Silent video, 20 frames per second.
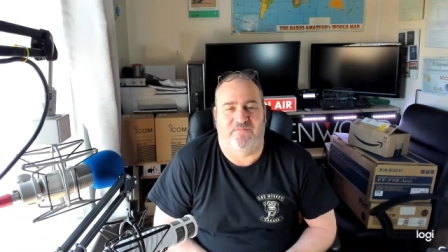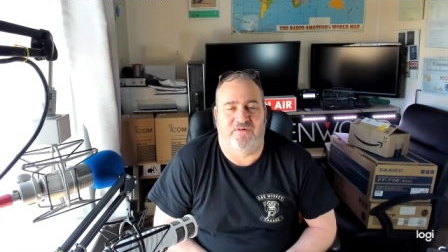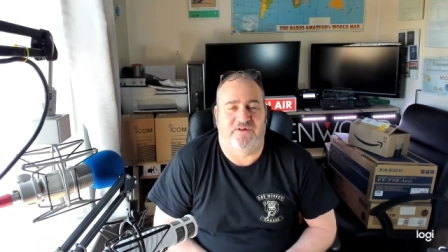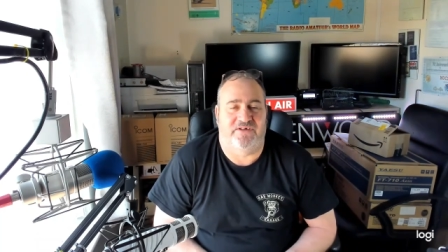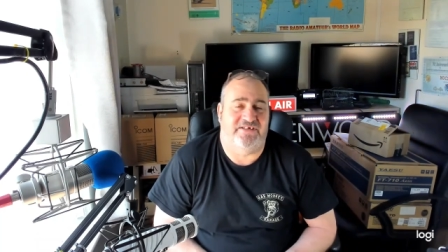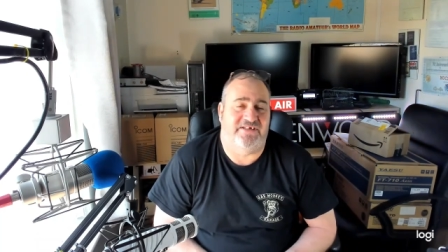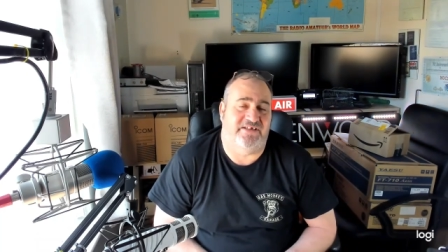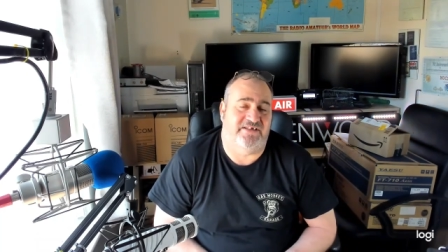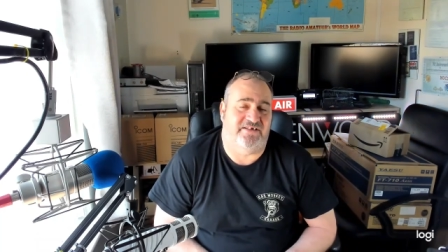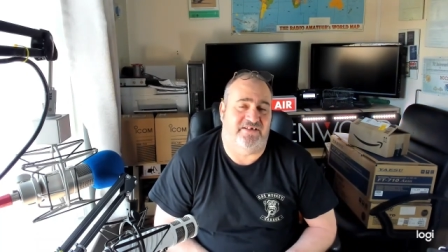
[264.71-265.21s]

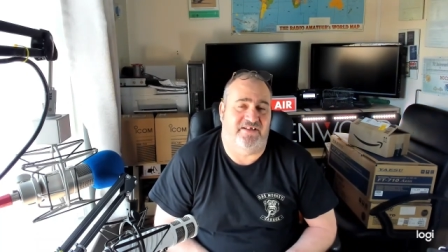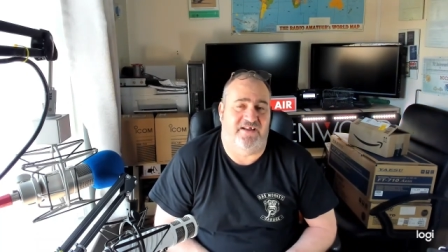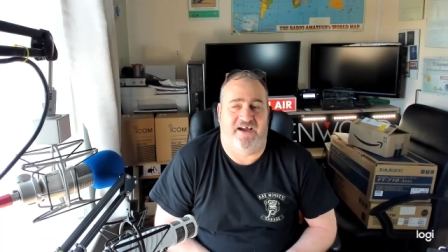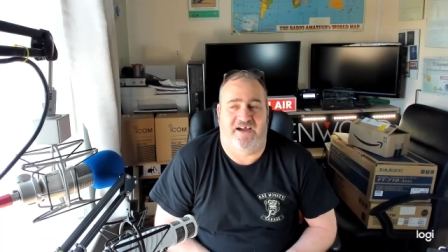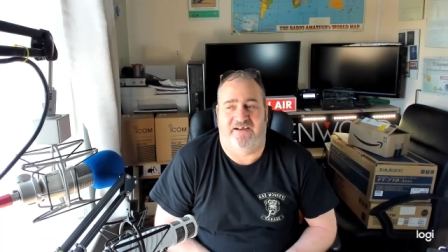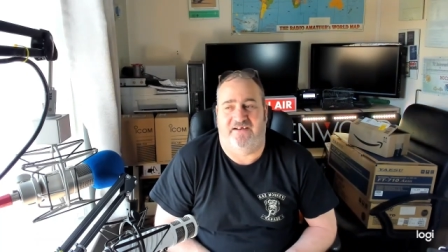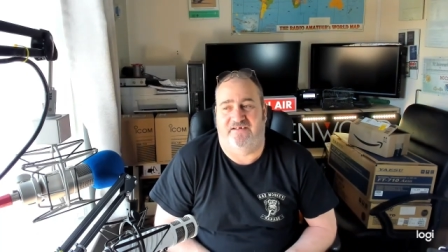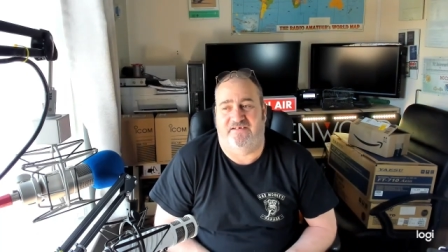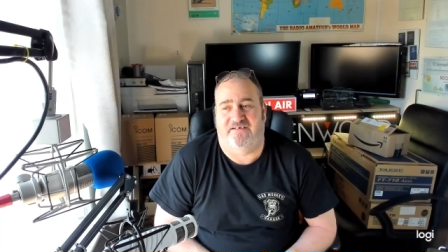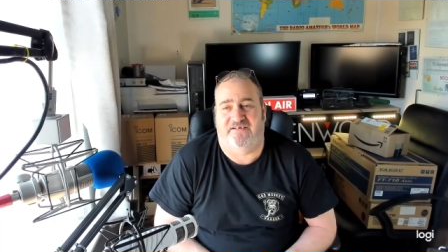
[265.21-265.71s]
which is
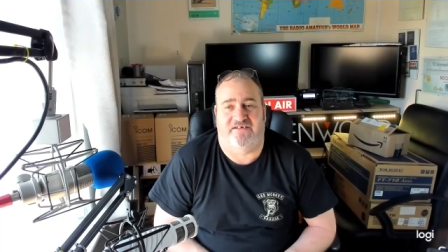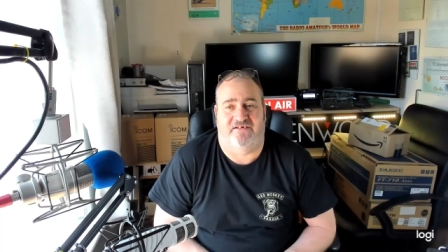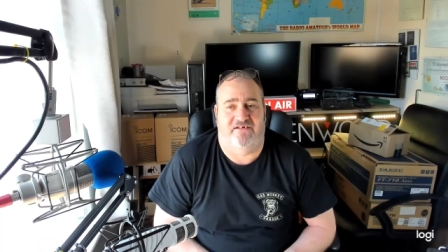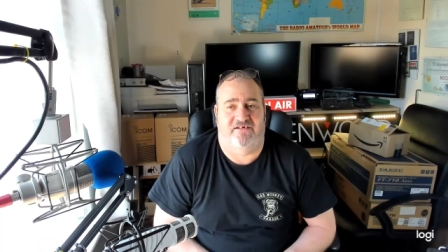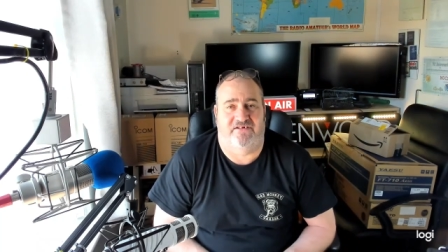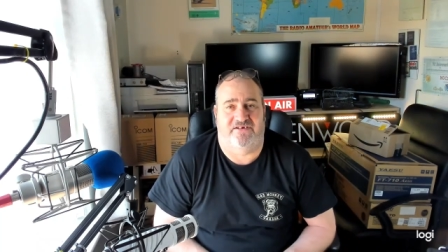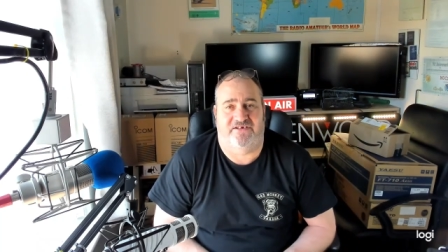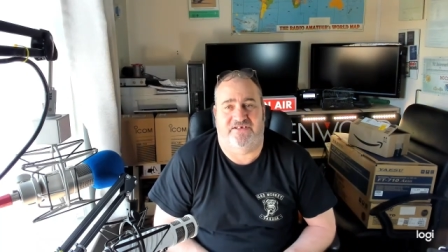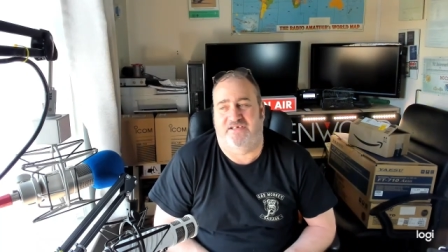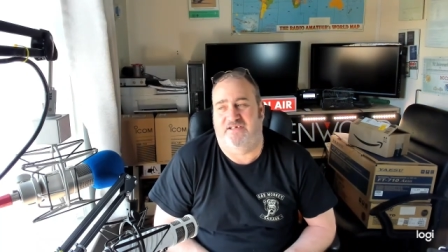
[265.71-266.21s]
like the
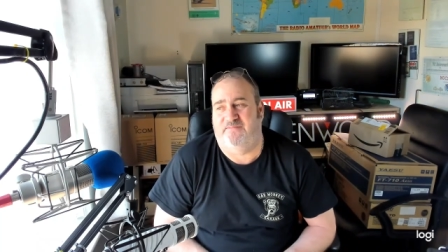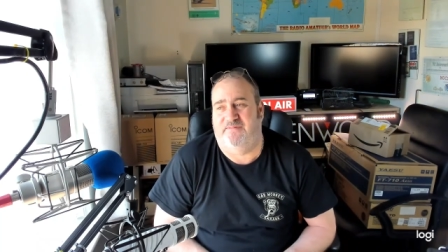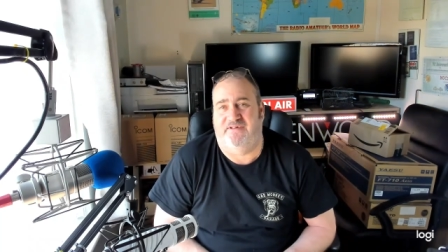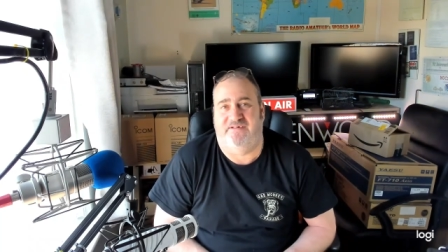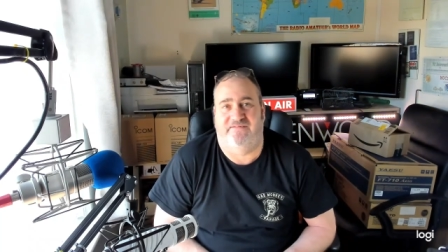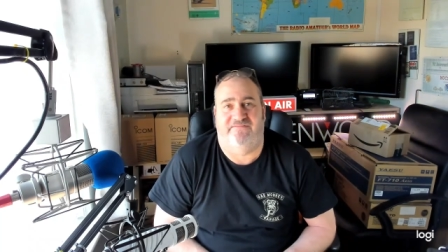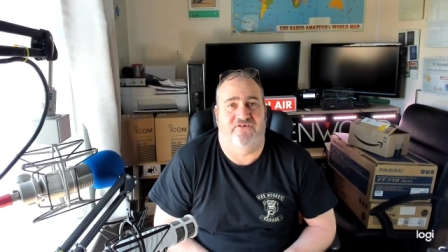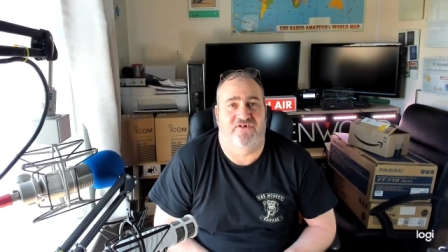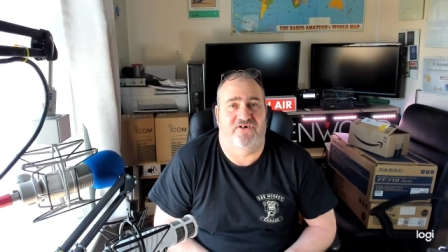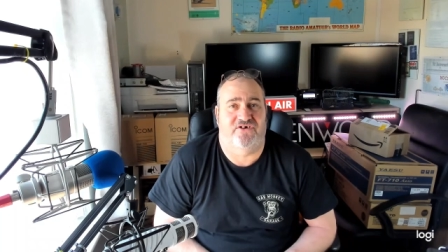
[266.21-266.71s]
sort of
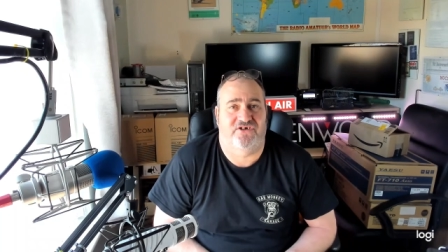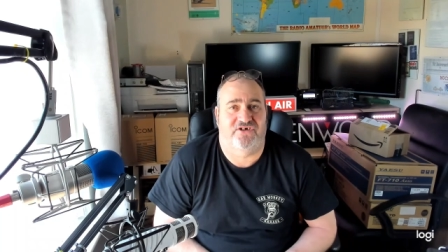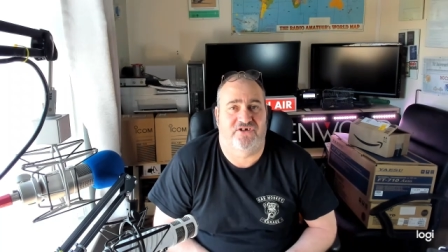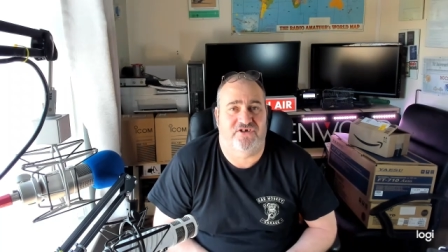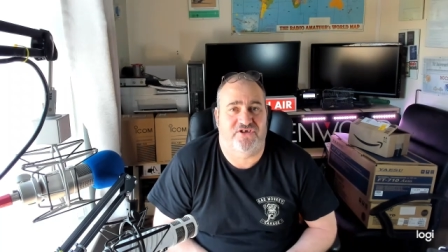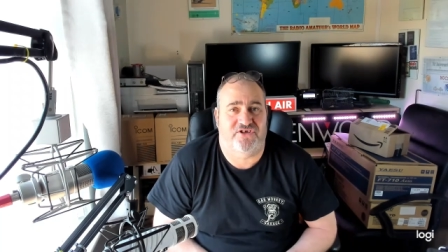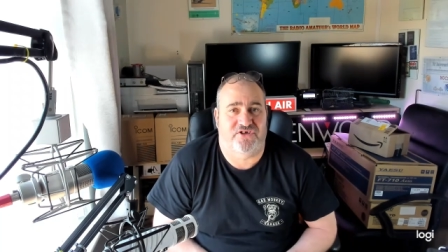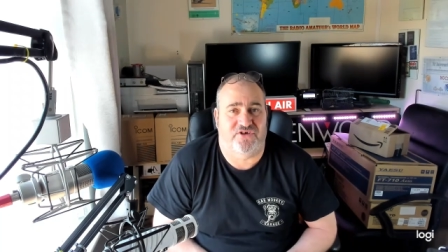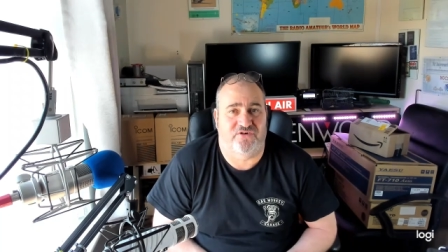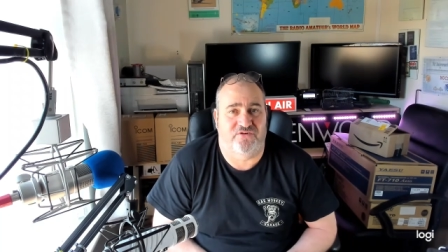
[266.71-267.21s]
CB version
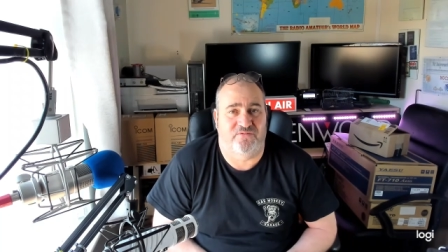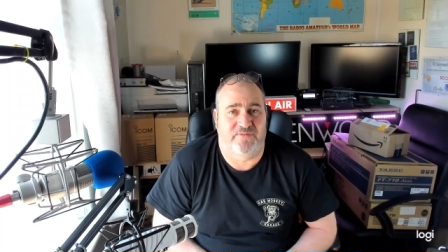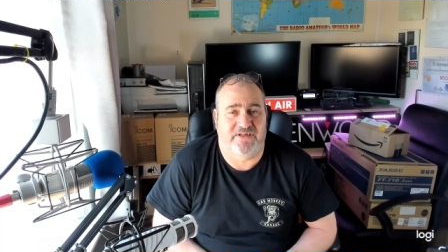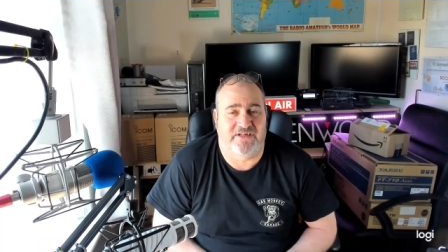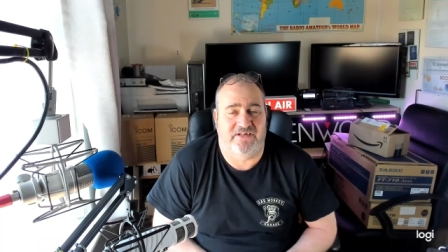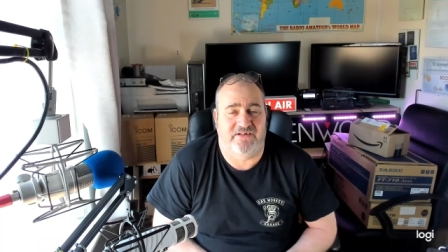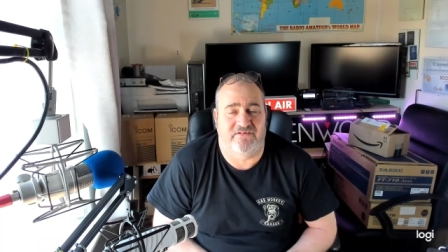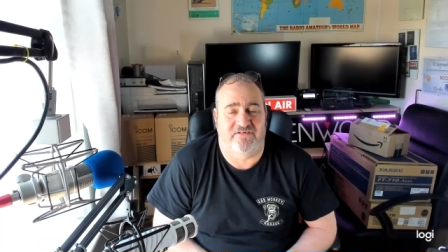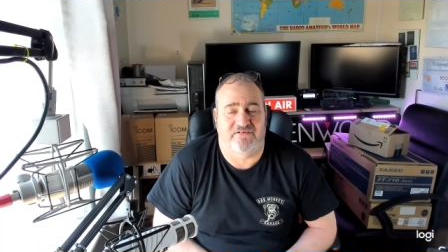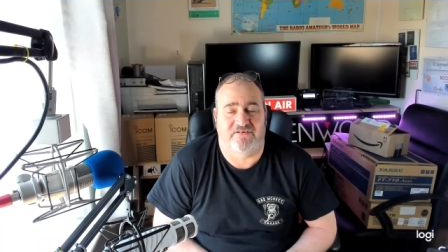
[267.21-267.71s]
of 2
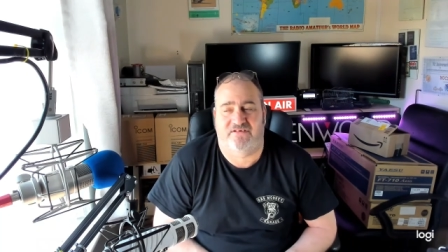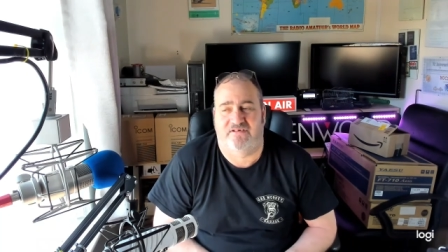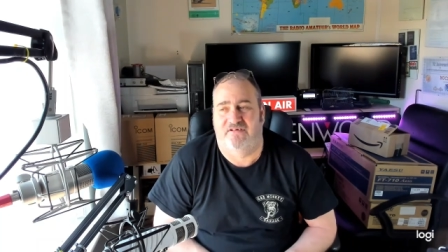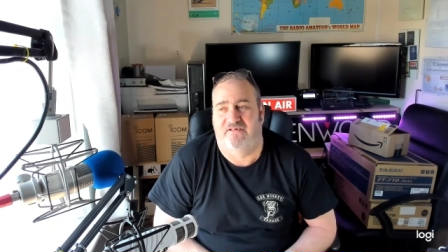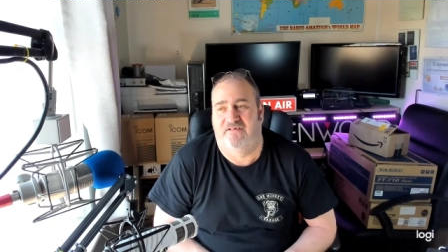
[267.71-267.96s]
metres